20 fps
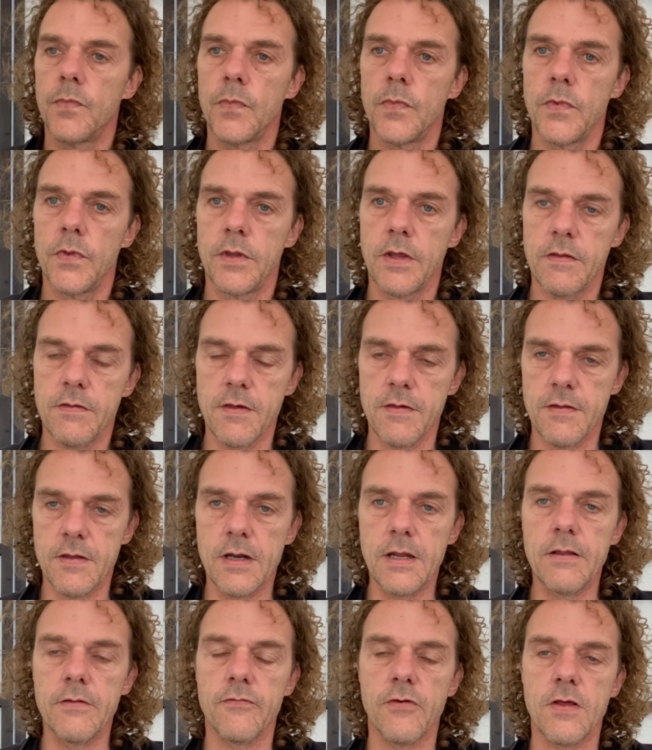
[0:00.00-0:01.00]
this is an
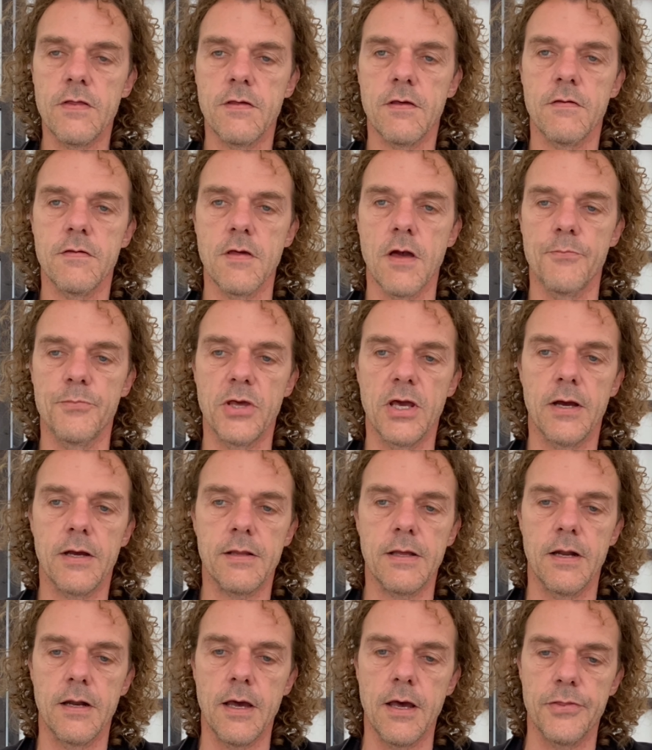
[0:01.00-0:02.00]
interesting
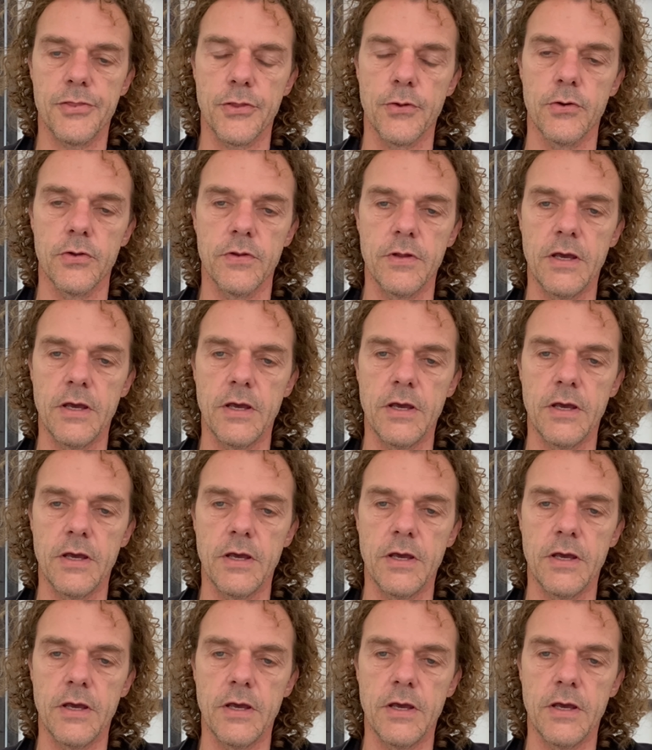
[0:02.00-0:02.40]
subject, and I thought